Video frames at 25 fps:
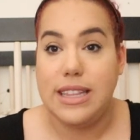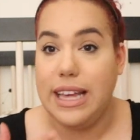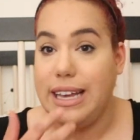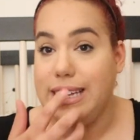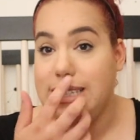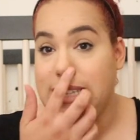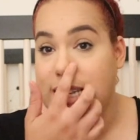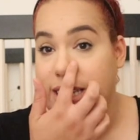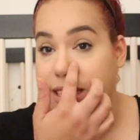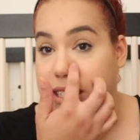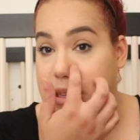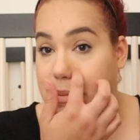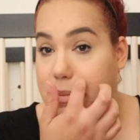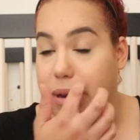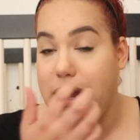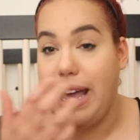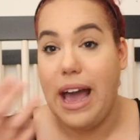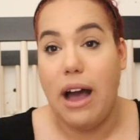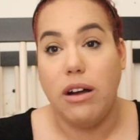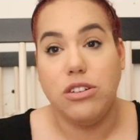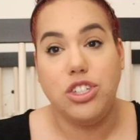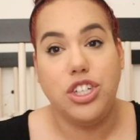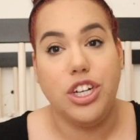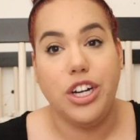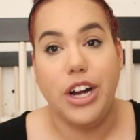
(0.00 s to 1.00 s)
they send somebody
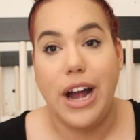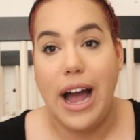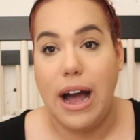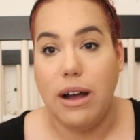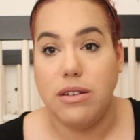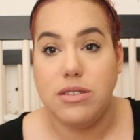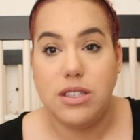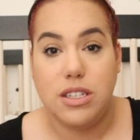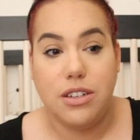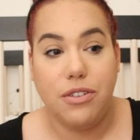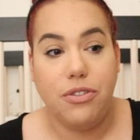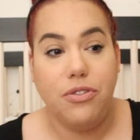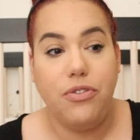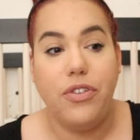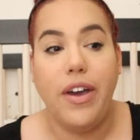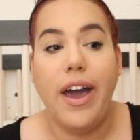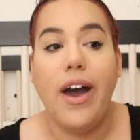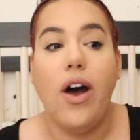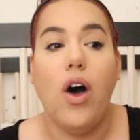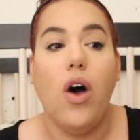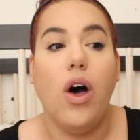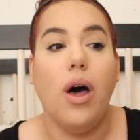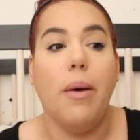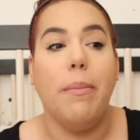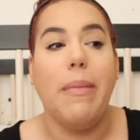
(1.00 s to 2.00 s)
out to your house to
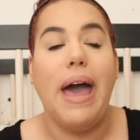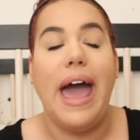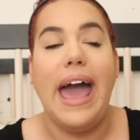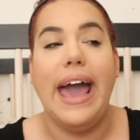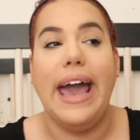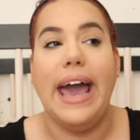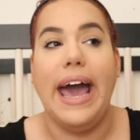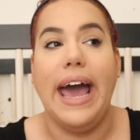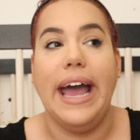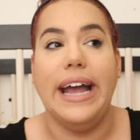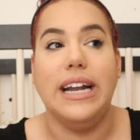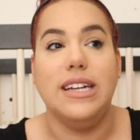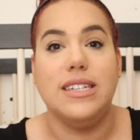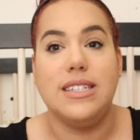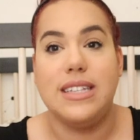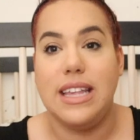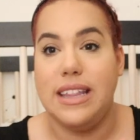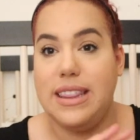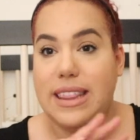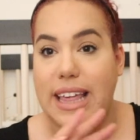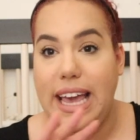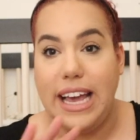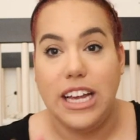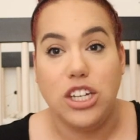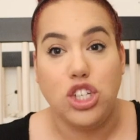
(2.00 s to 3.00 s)
film, and
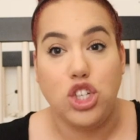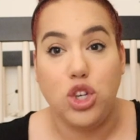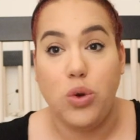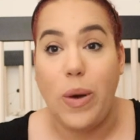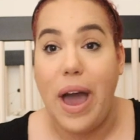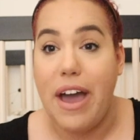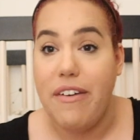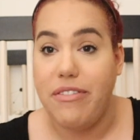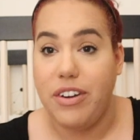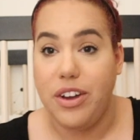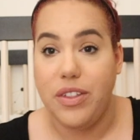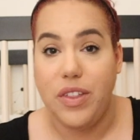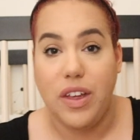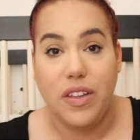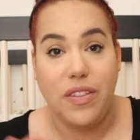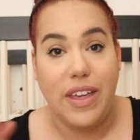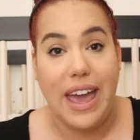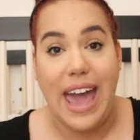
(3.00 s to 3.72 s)
they do everything.